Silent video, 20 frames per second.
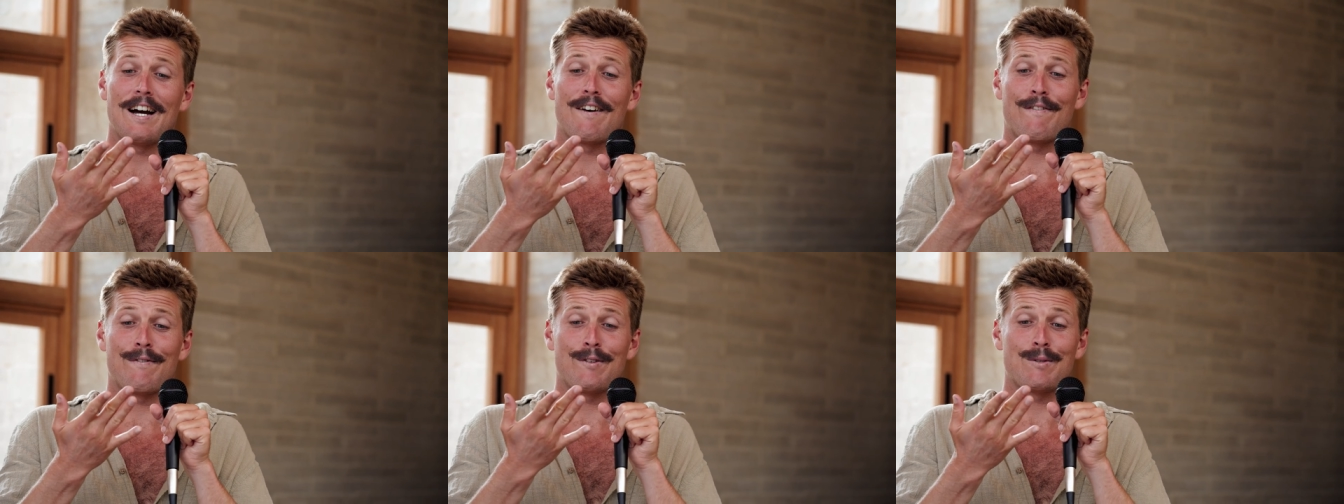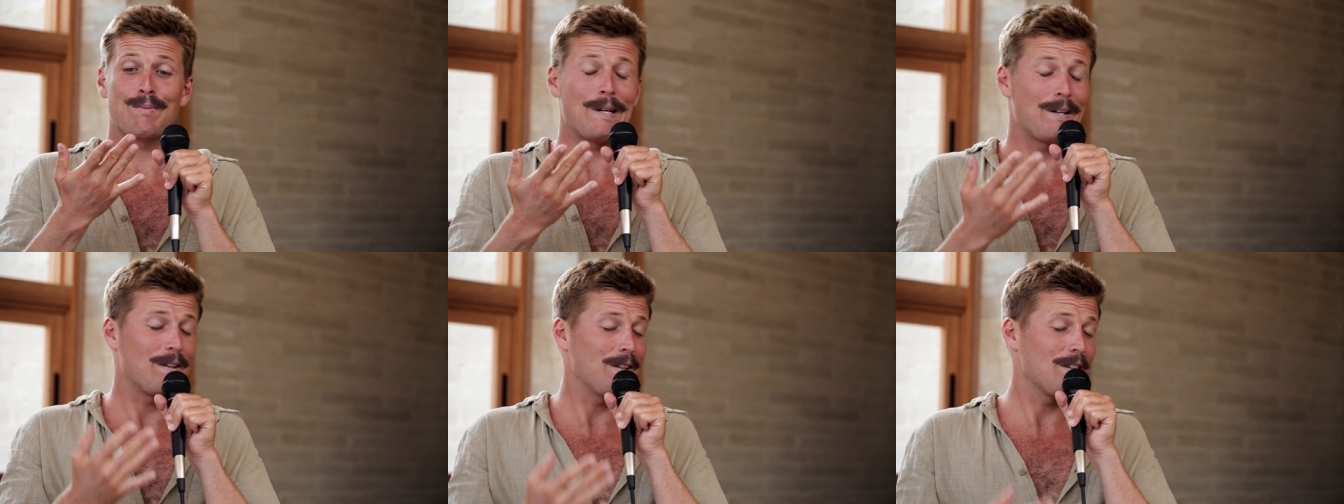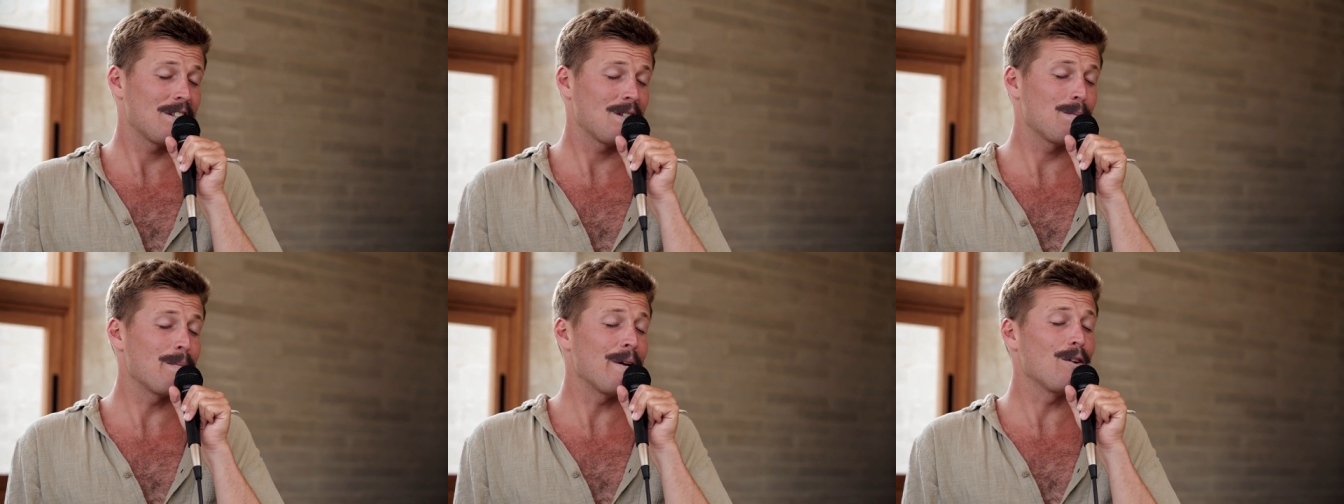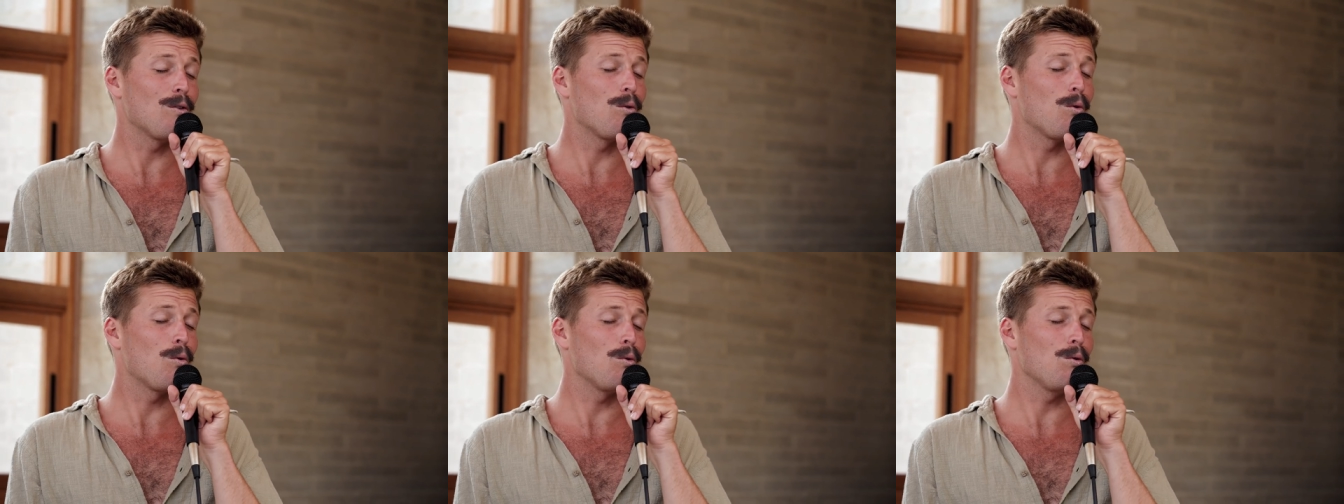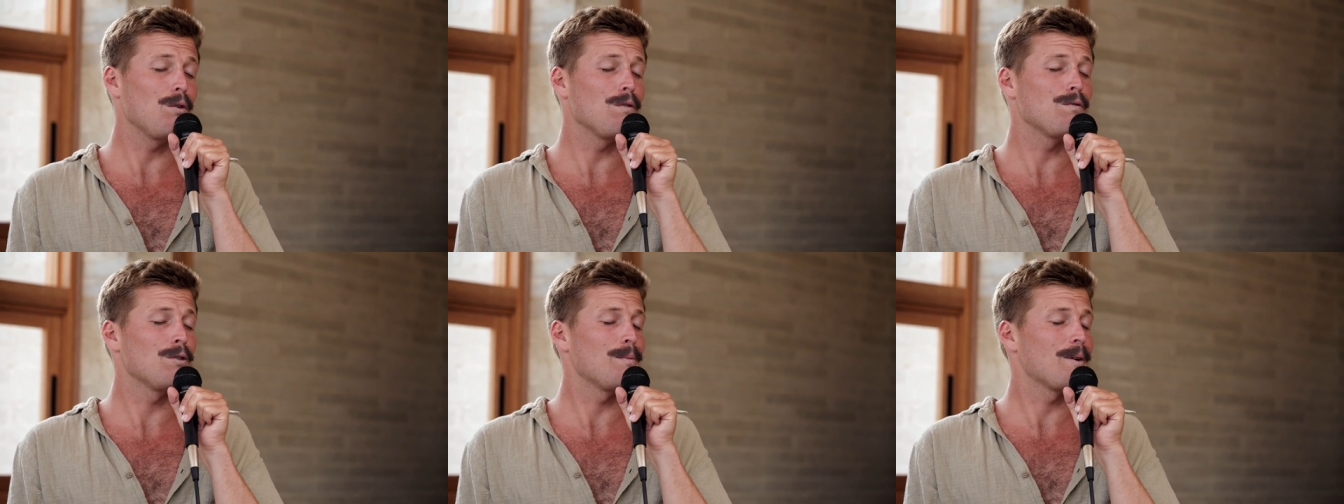yeah, I've spent spent
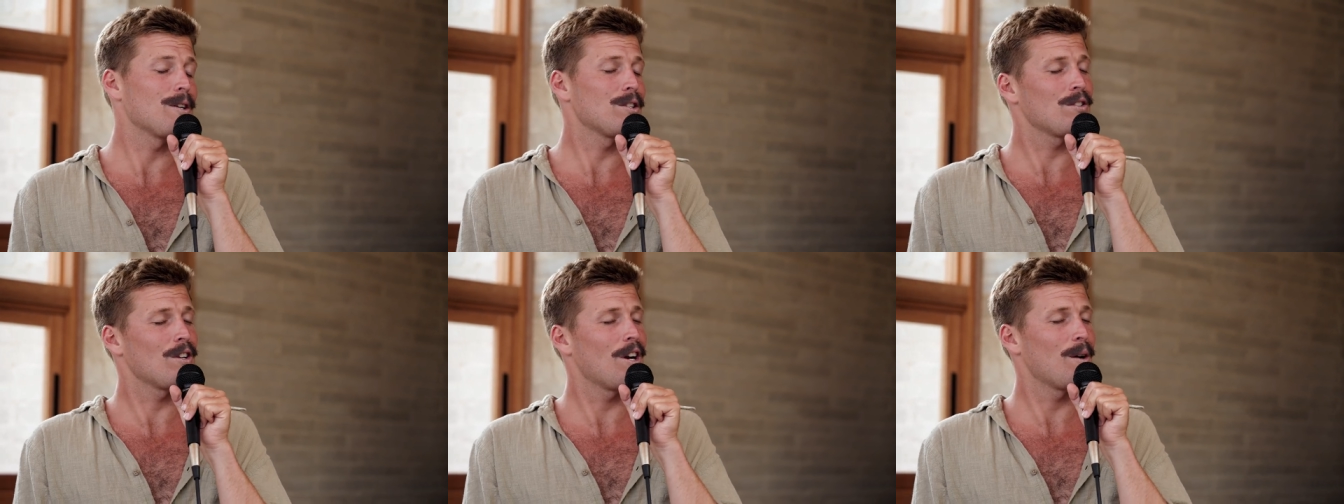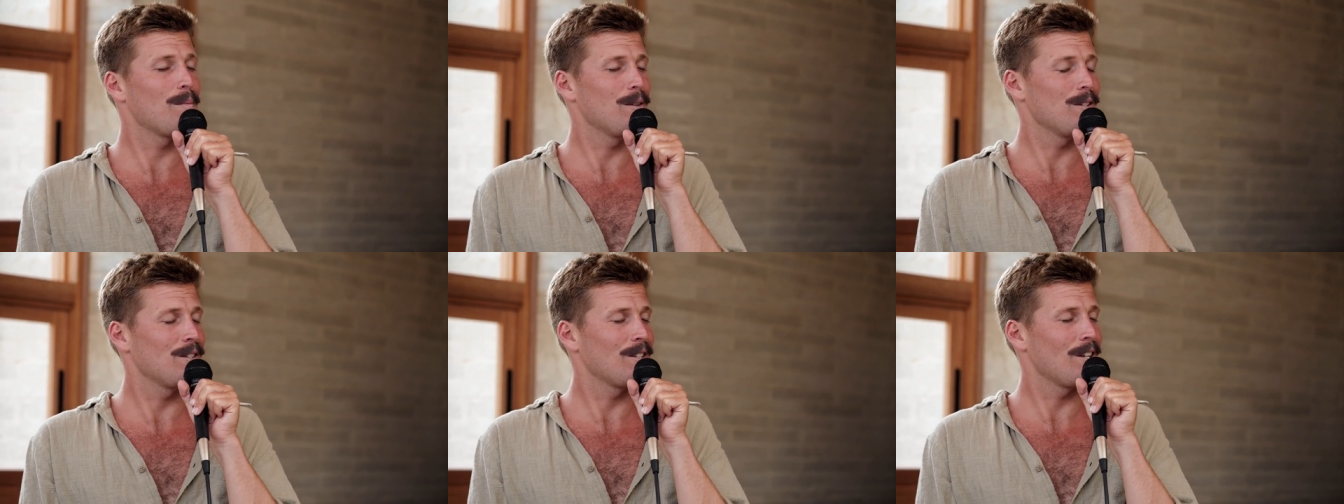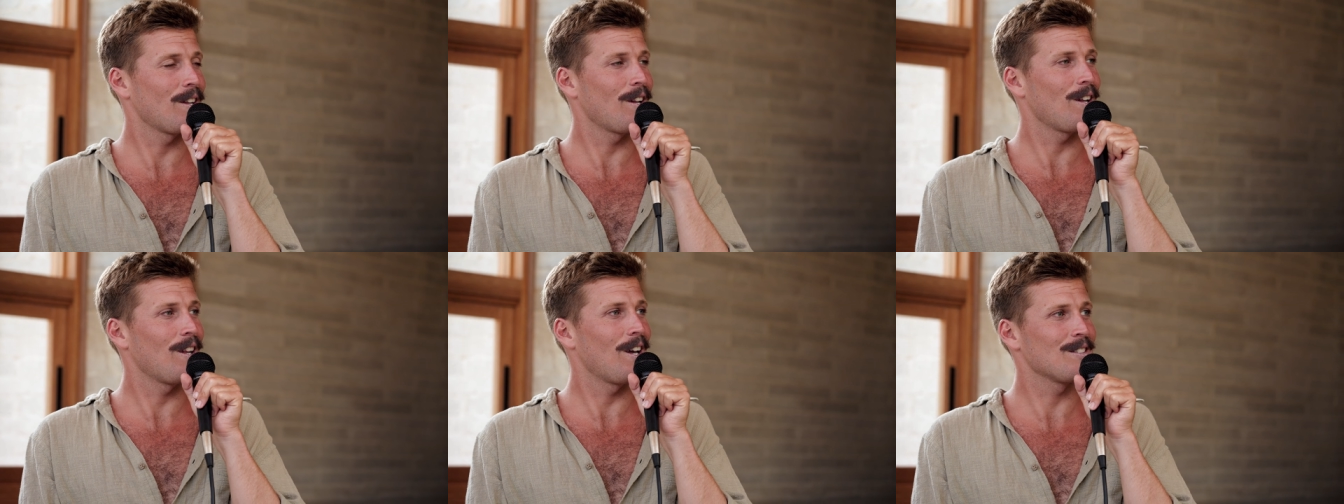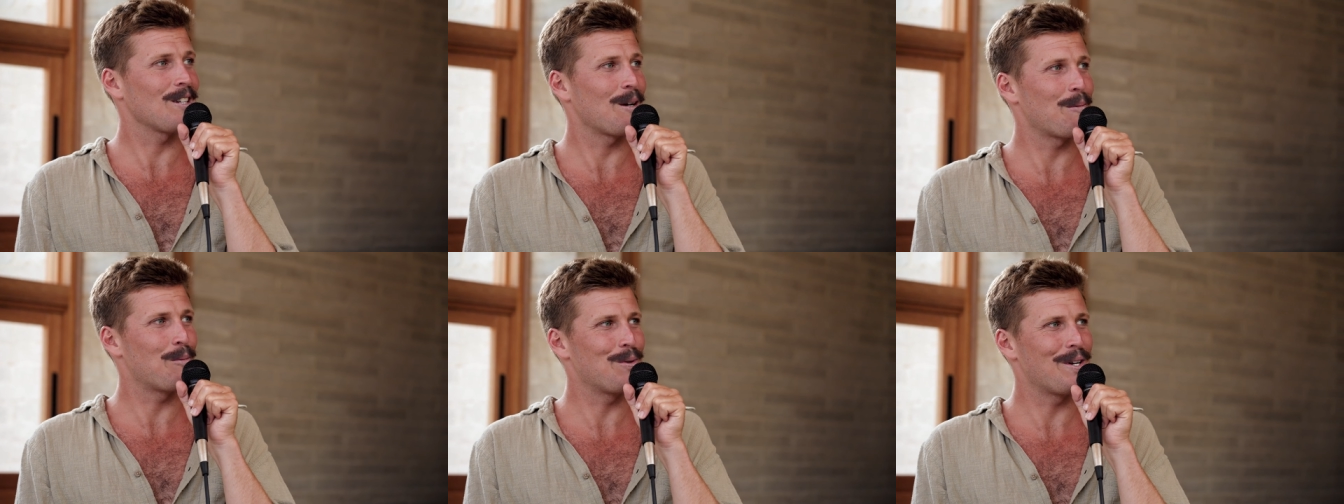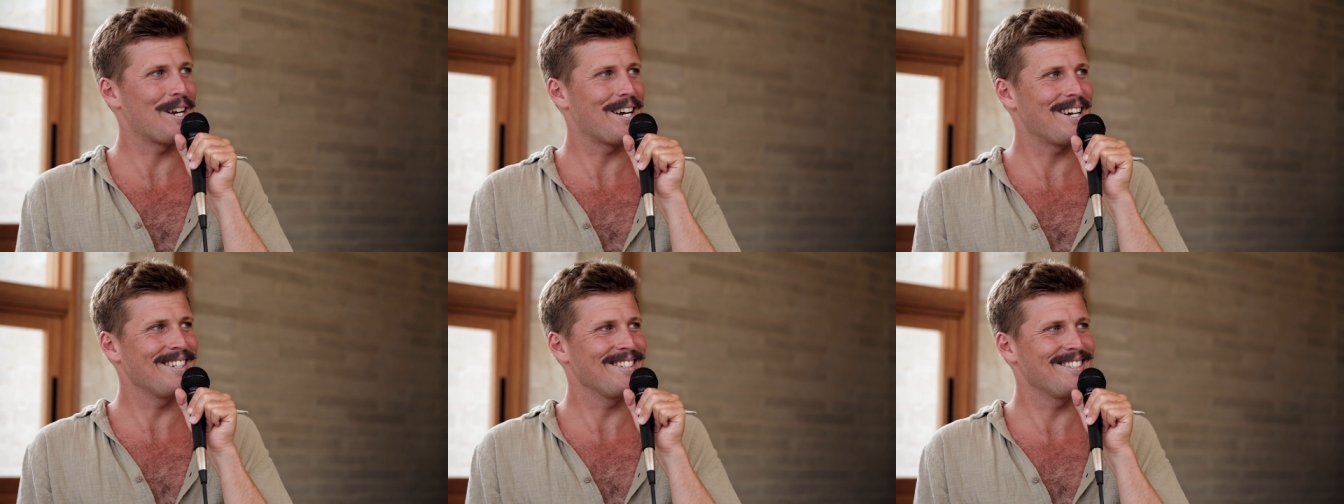all of too much time in the sun the last couple
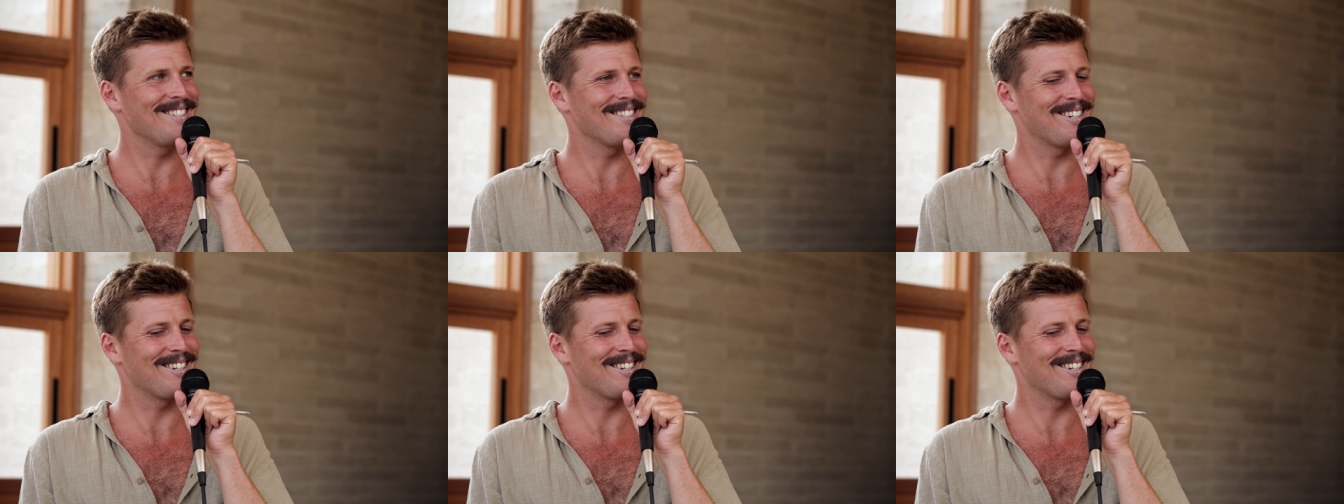of days.